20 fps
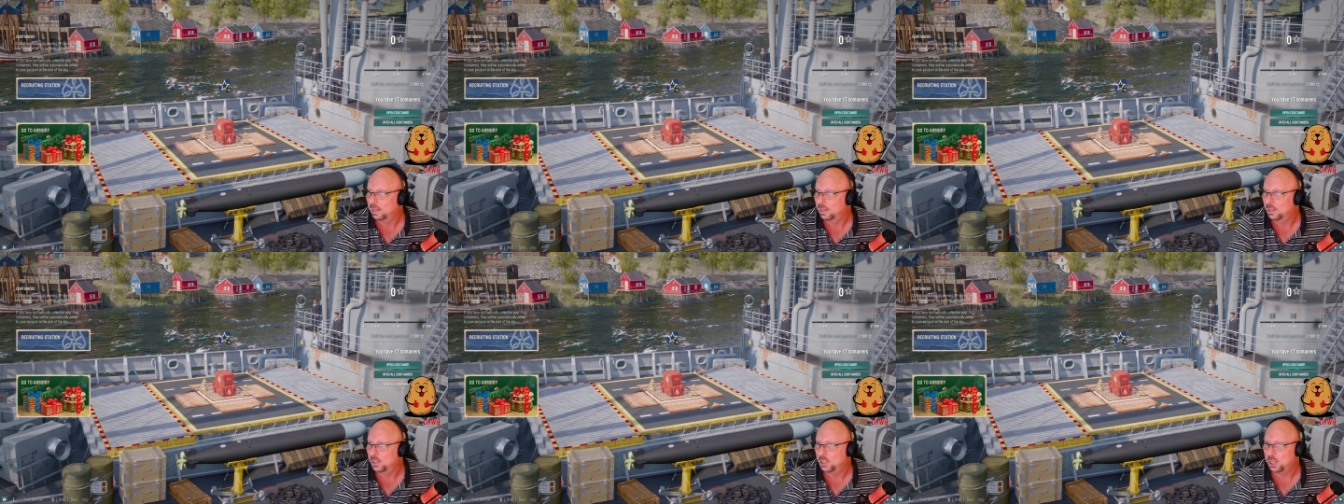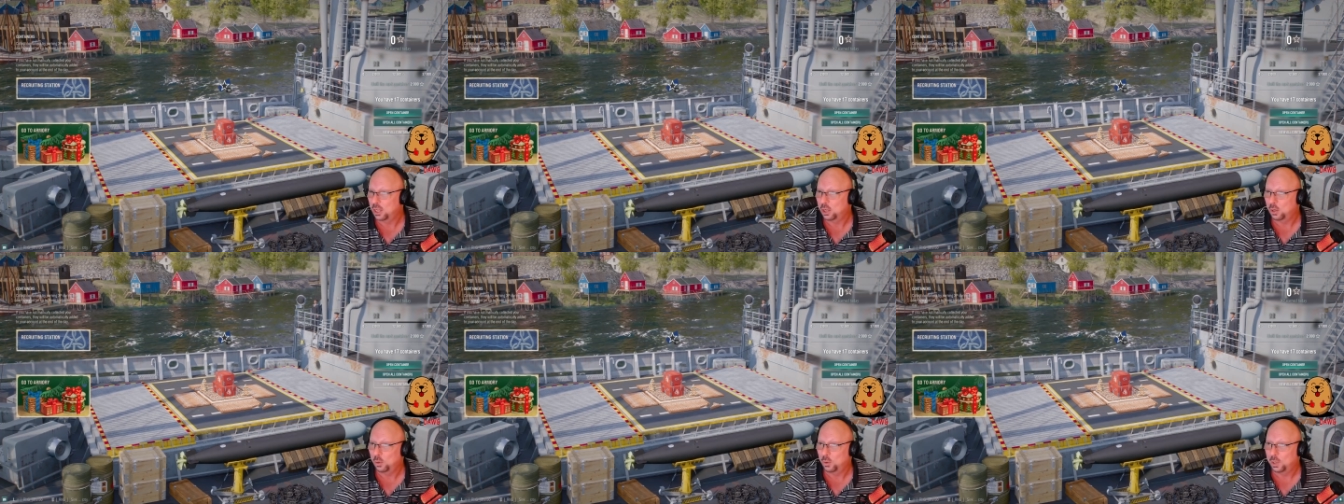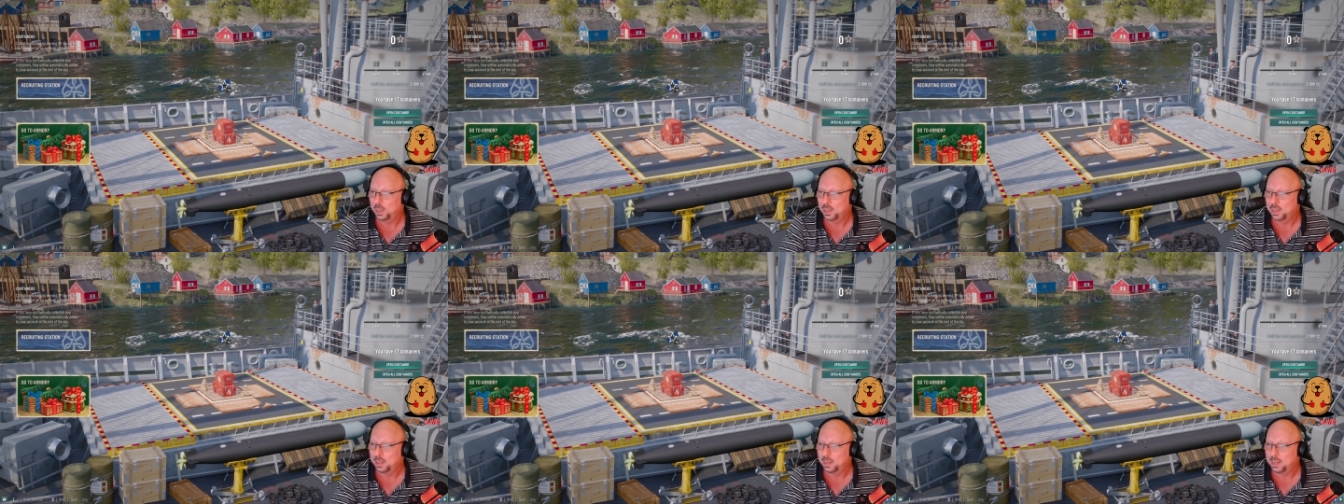So
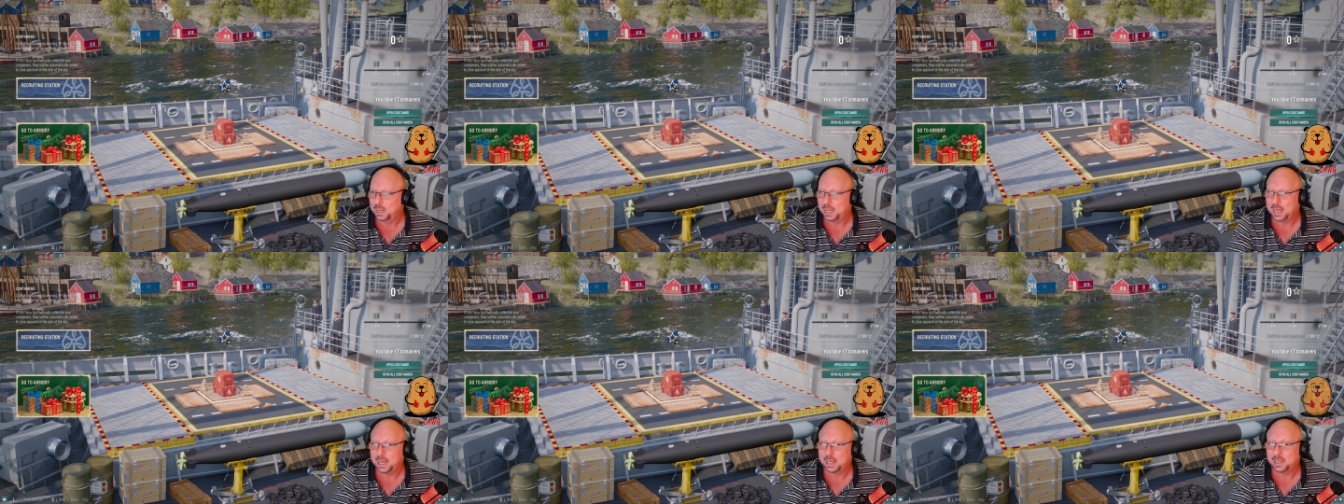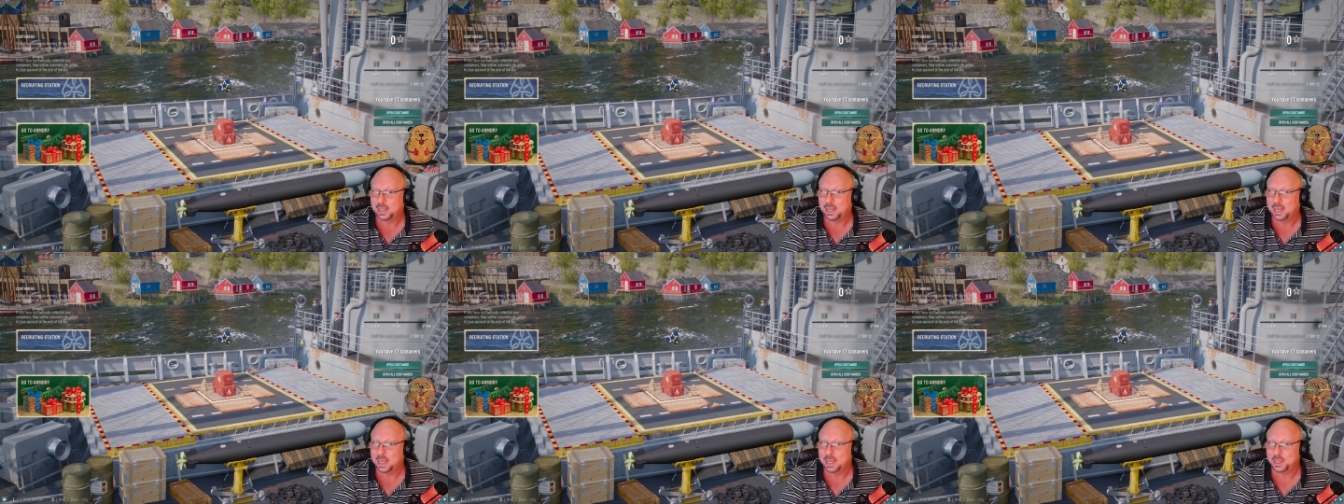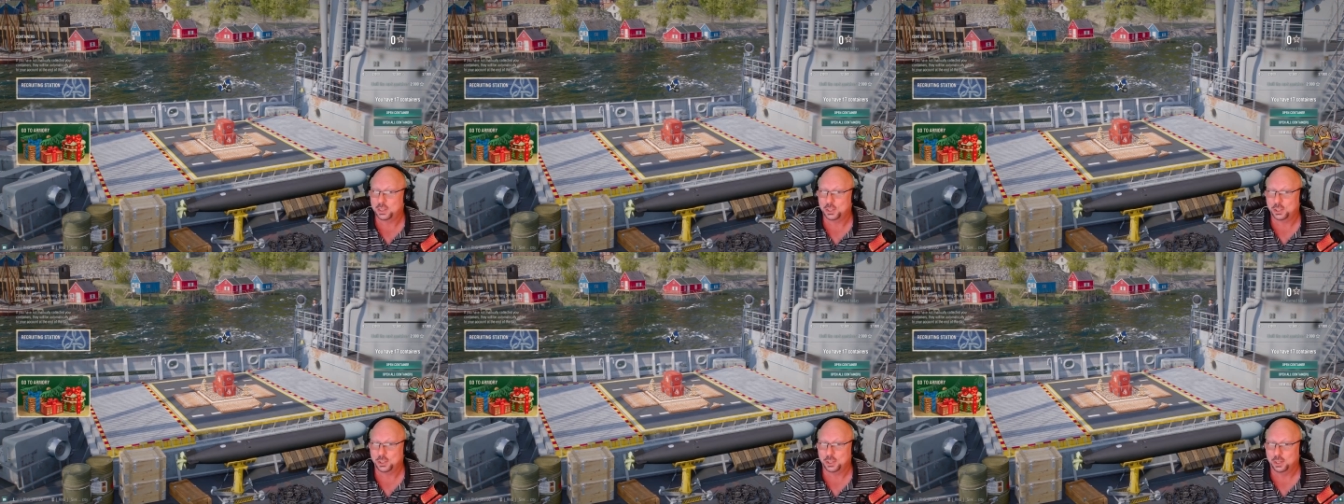heck
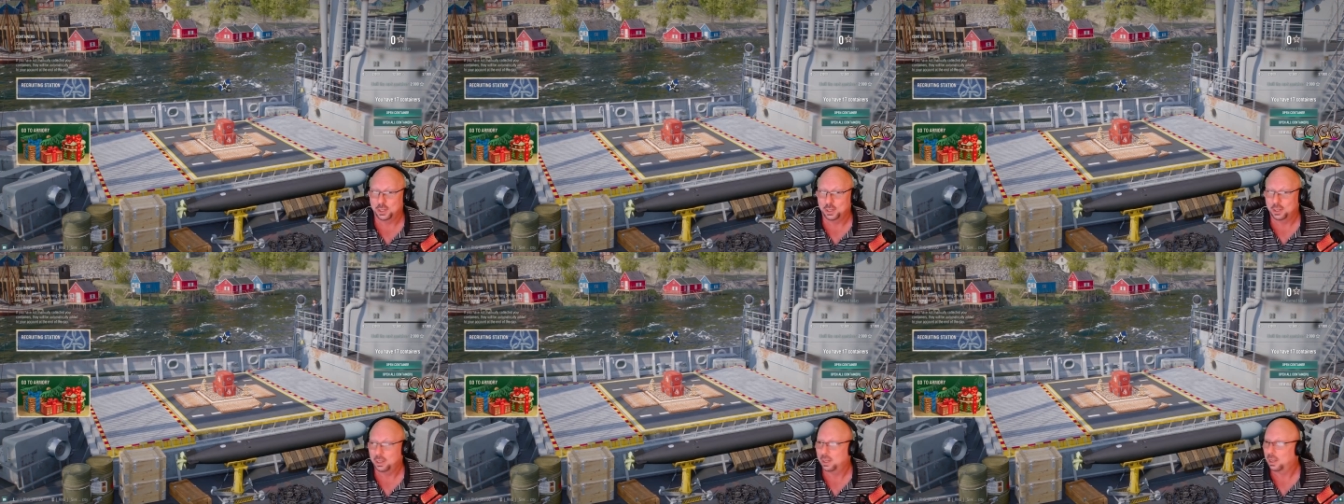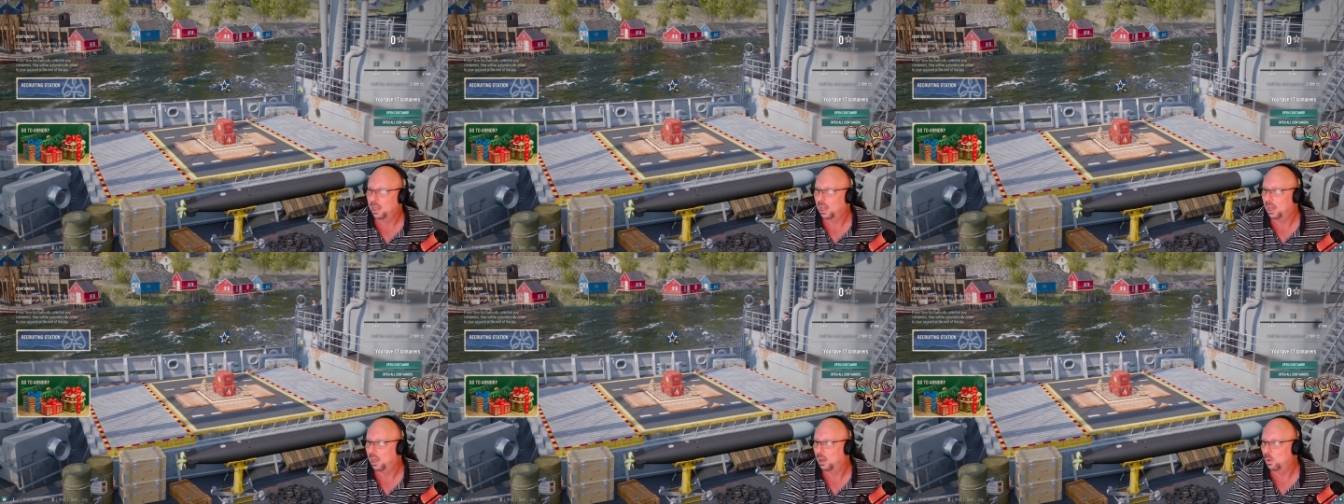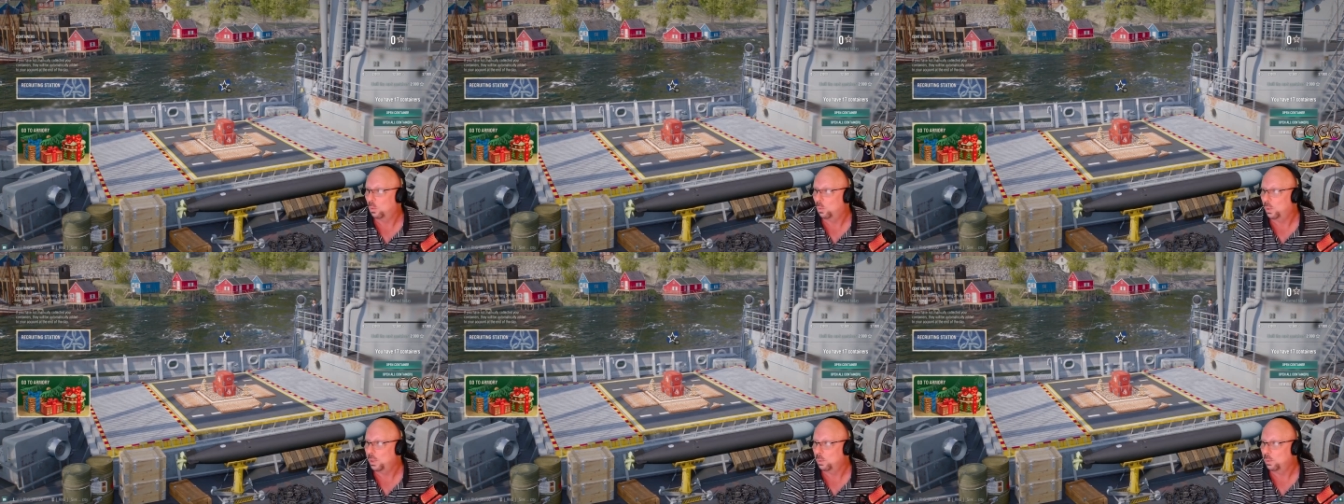yes, we